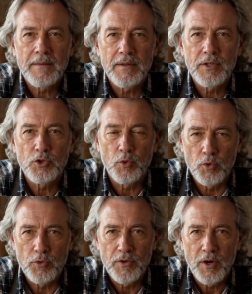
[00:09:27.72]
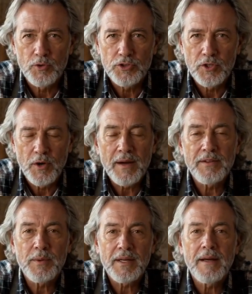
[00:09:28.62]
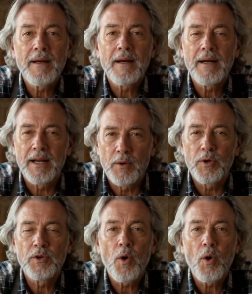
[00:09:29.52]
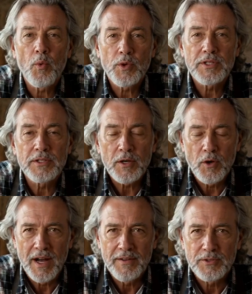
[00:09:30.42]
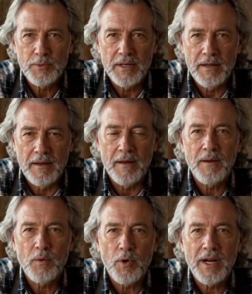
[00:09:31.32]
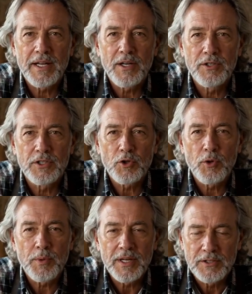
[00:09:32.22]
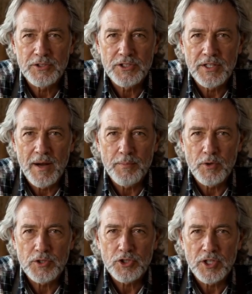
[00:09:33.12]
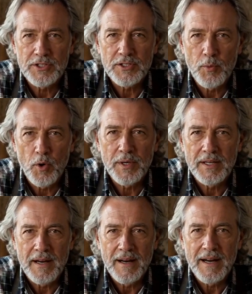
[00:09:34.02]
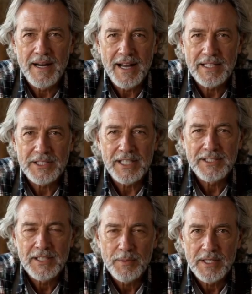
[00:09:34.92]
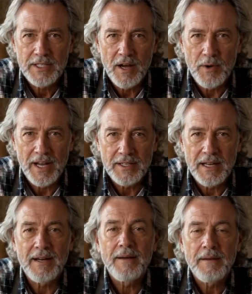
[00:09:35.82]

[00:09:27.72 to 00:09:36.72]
The tool follows the craftsman. It was always the craftsman. Right here is a good place to stop for just a moment and say something directly.